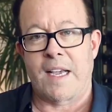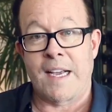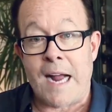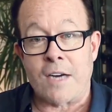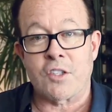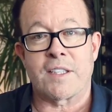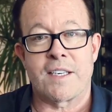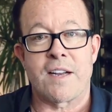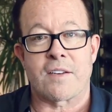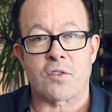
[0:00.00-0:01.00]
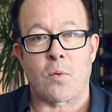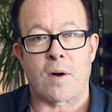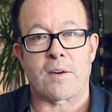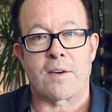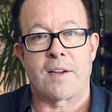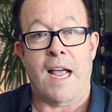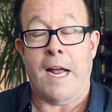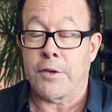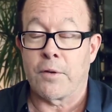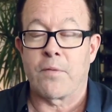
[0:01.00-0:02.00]
It actually does work,
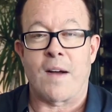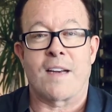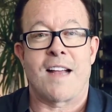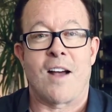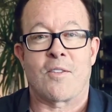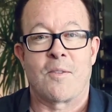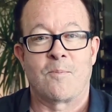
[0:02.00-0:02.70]
and you'll find out.